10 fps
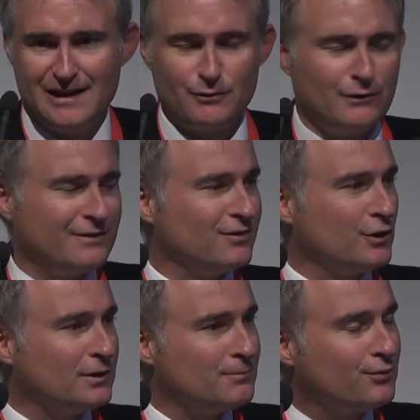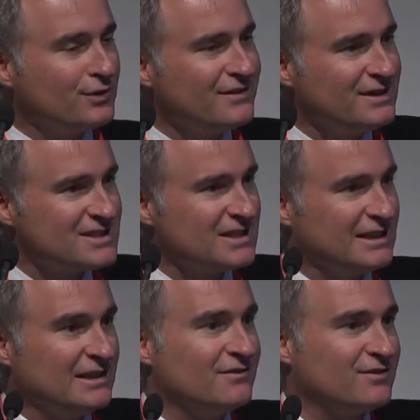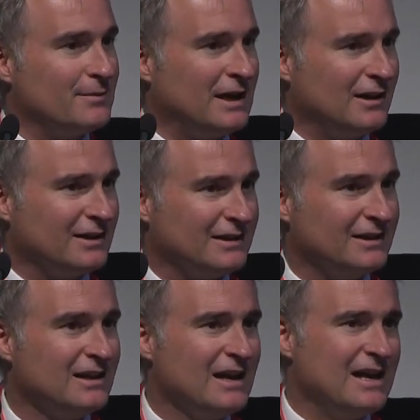And what we've learned previously from Helen